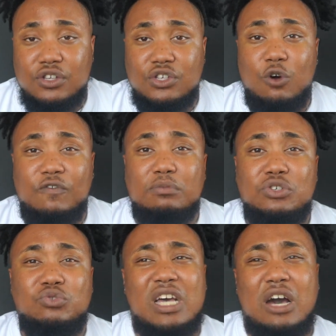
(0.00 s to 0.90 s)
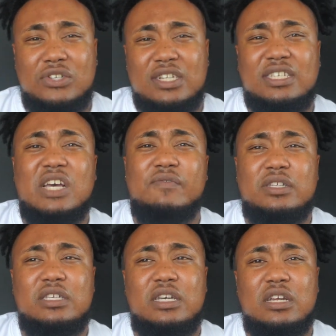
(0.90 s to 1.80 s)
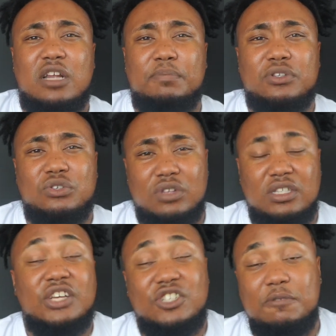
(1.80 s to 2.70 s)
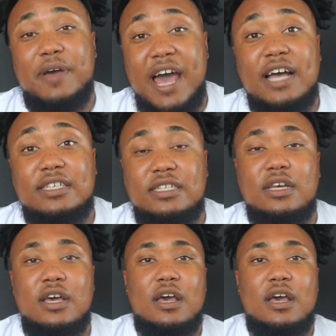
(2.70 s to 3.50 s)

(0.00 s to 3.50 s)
So from 2017 up until the day she passed,